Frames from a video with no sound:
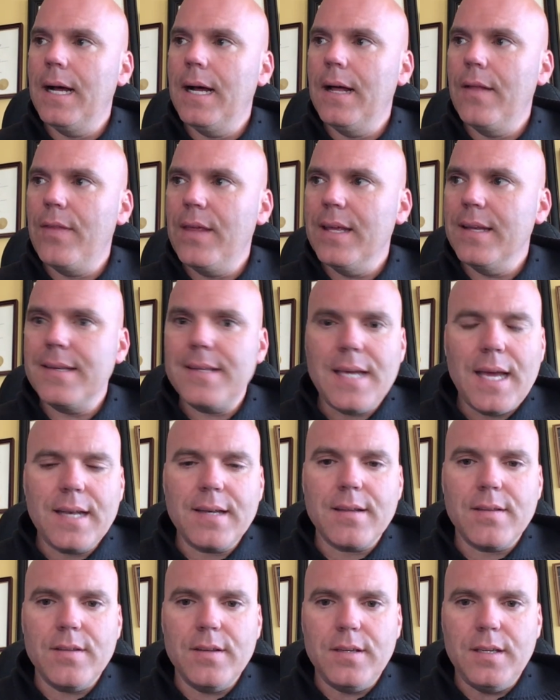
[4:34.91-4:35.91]
the
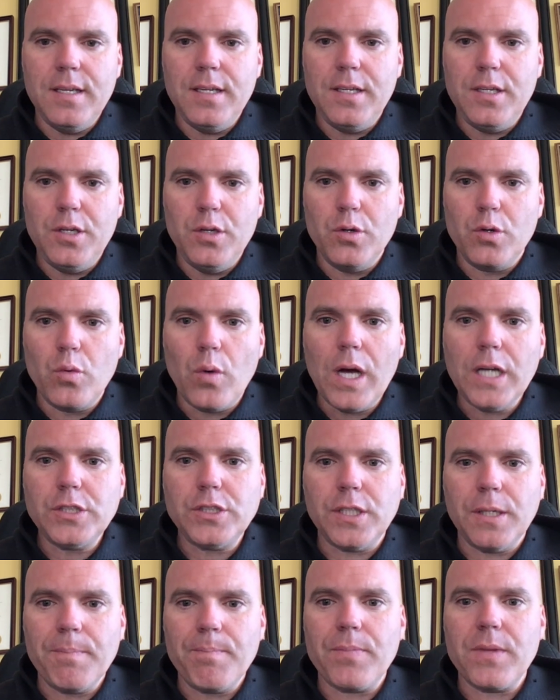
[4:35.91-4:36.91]
intent of the DQ
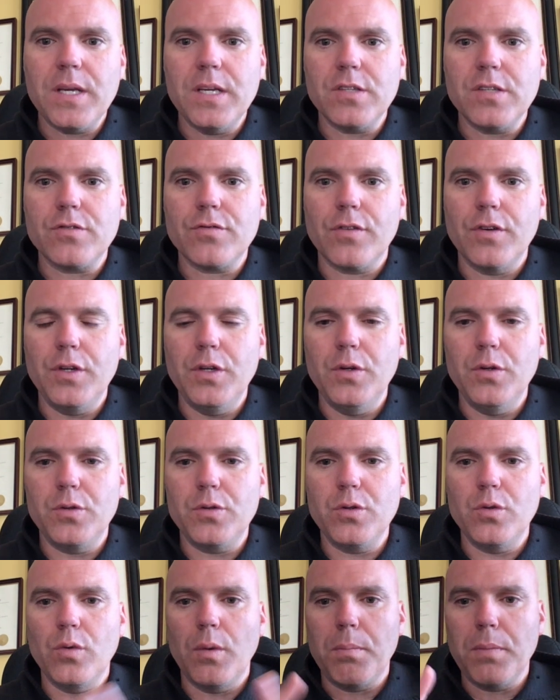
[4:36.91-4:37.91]
question is for you
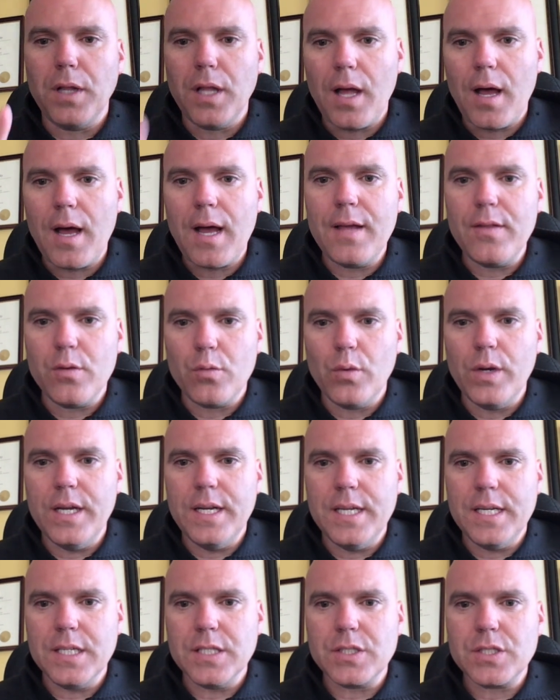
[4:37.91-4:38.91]
to apply the
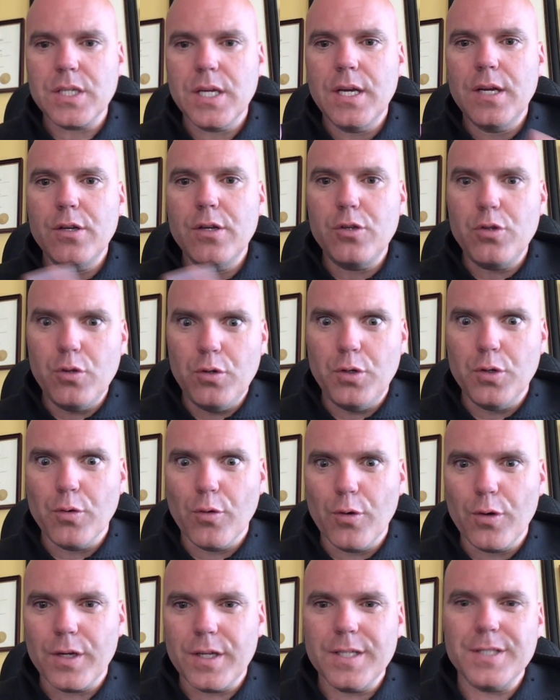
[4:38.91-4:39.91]
readings to your
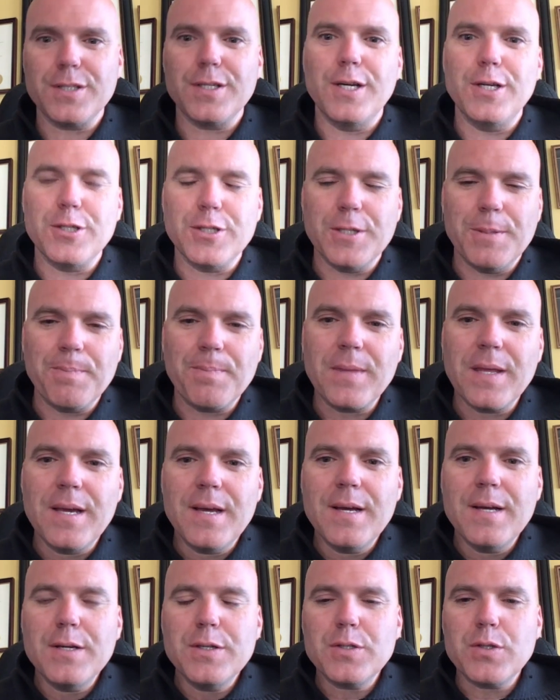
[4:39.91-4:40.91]
organization.
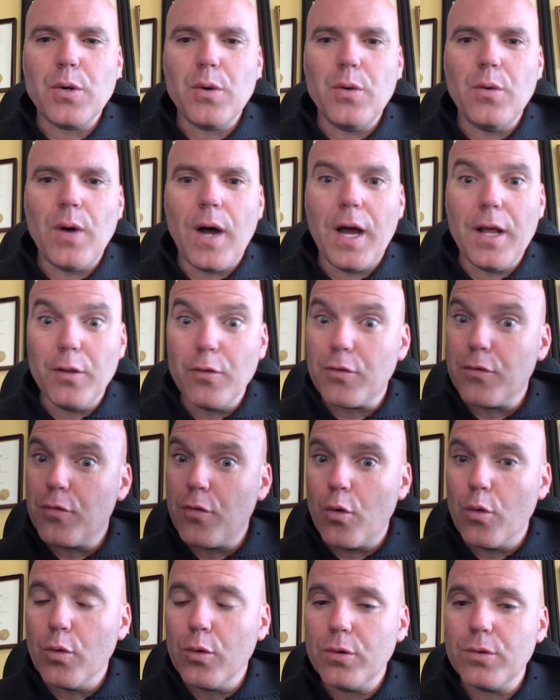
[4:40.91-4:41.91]
So I look
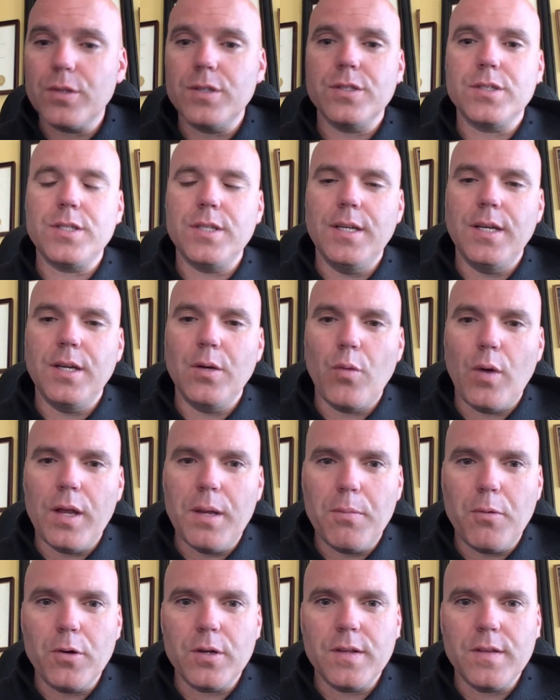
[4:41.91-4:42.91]
forward to seeing what you
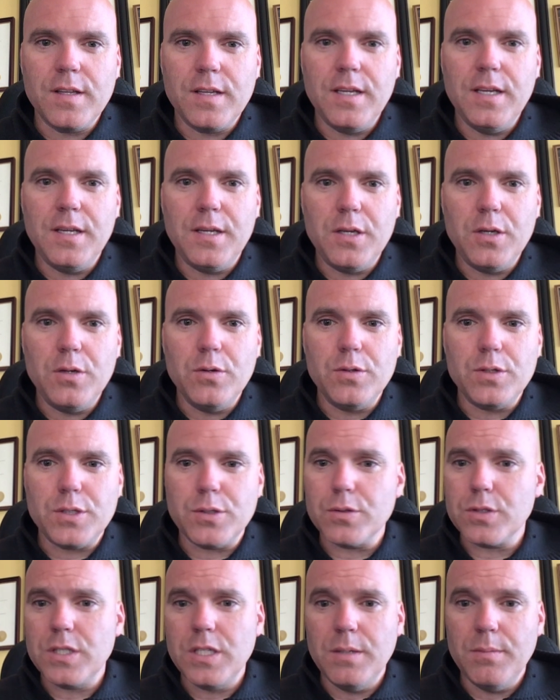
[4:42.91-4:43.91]
put in the DQs.
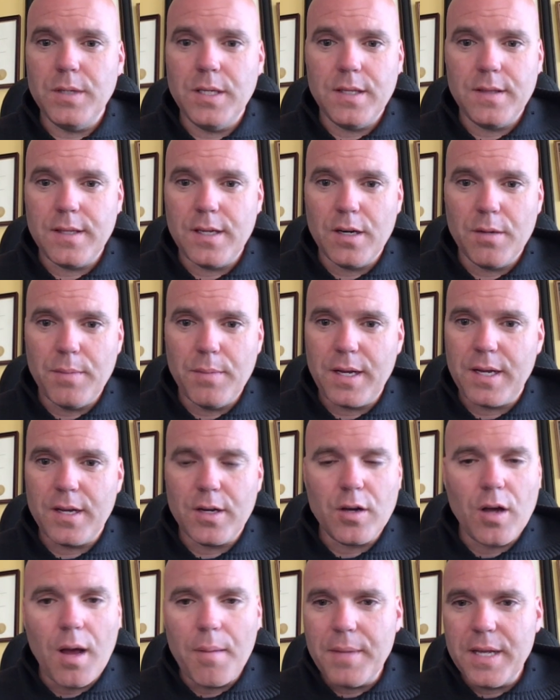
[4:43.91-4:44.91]
You'll see me in there making
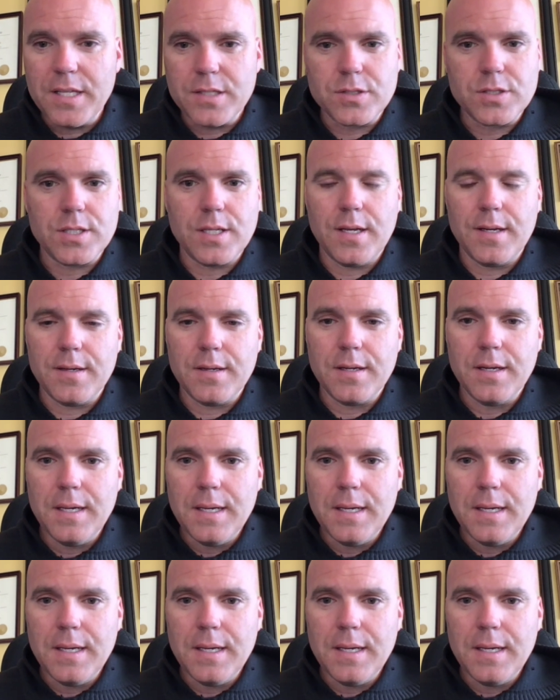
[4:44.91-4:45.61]
comments and